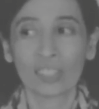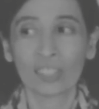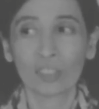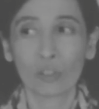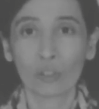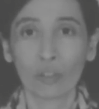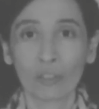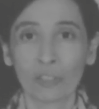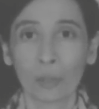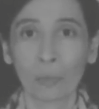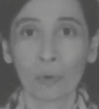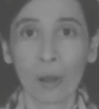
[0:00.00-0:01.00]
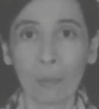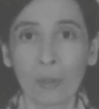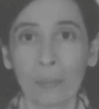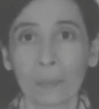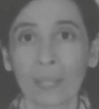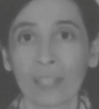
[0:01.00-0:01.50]
solve the
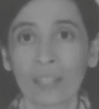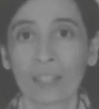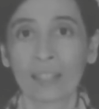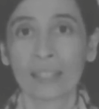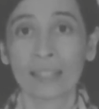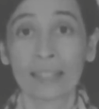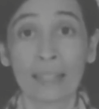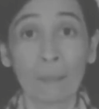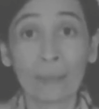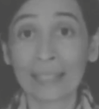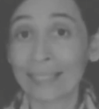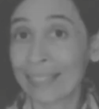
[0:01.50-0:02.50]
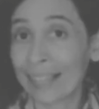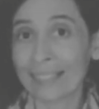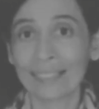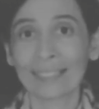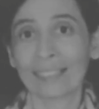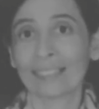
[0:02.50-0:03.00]
problem because the
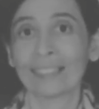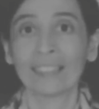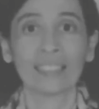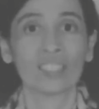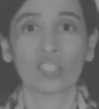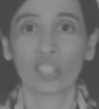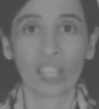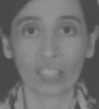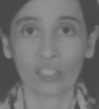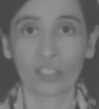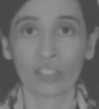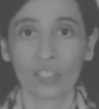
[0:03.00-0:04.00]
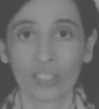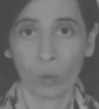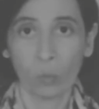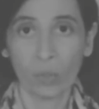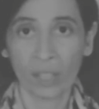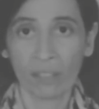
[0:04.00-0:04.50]
mentality didn't change.
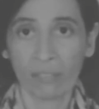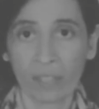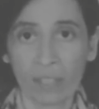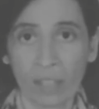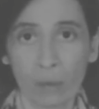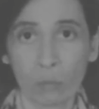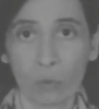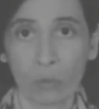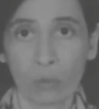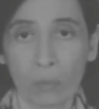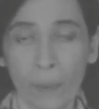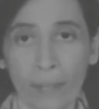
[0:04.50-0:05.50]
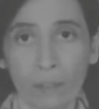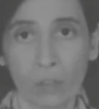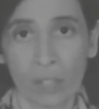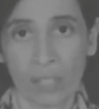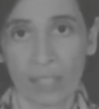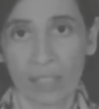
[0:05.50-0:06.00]
When I first came to Europe, I
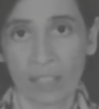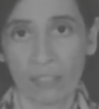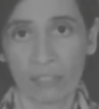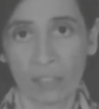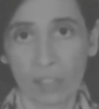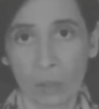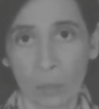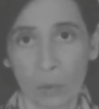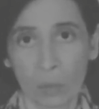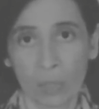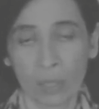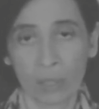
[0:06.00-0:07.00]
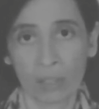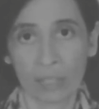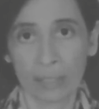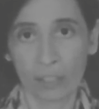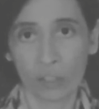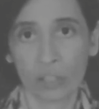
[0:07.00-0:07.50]
noticed the difference between
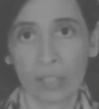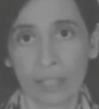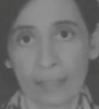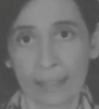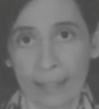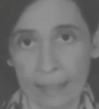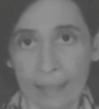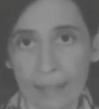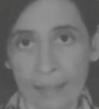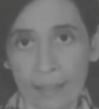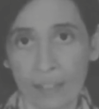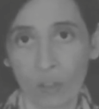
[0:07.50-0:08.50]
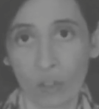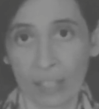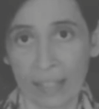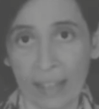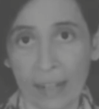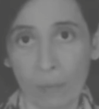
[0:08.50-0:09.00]
religion in the East or
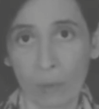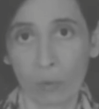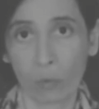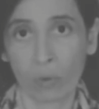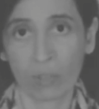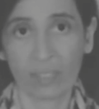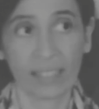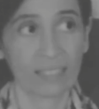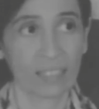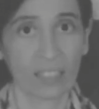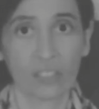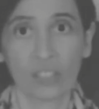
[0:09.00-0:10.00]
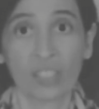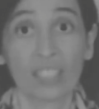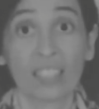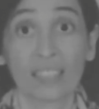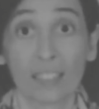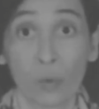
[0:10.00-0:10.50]
in the Arabic world and religion
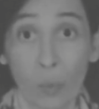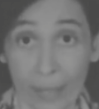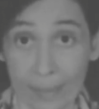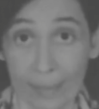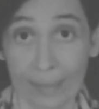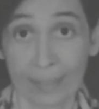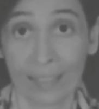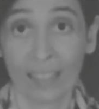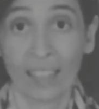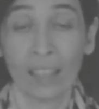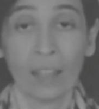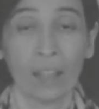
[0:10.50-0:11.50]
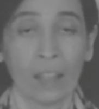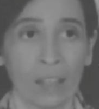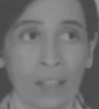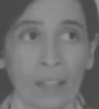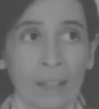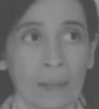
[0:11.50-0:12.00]
in the West.
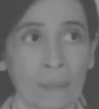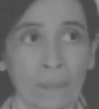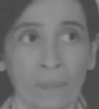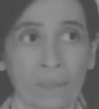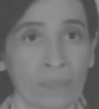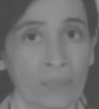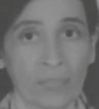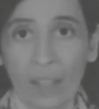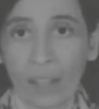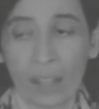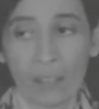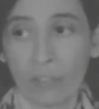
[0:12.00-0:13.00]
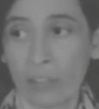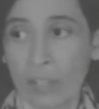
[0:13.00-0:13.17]
For